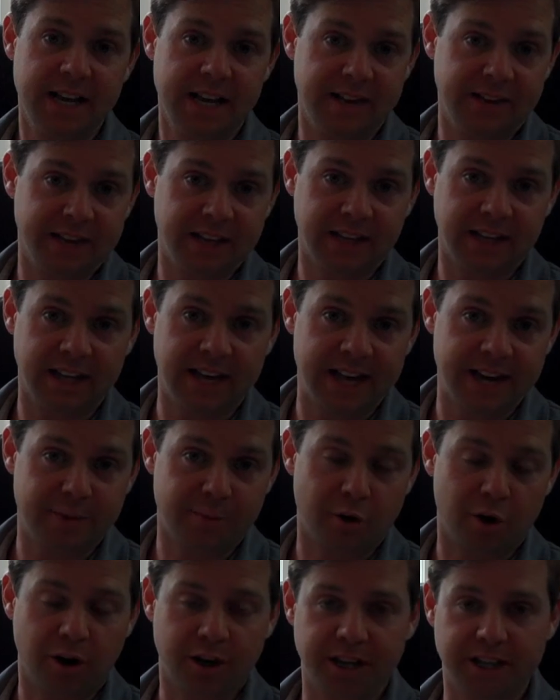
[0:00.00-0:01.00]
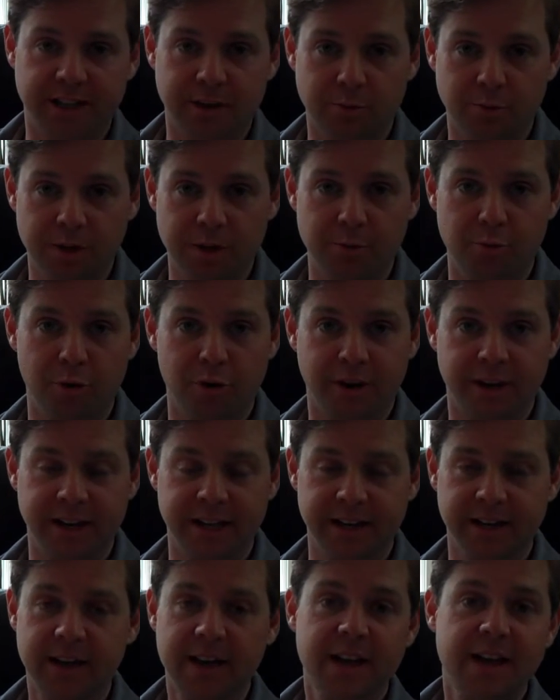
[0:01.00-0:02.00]
in the Atlanta market that we work
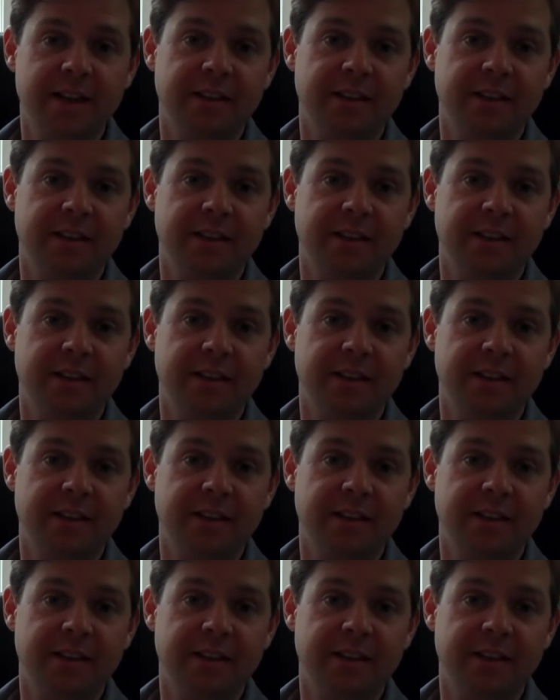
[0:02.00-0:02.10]
in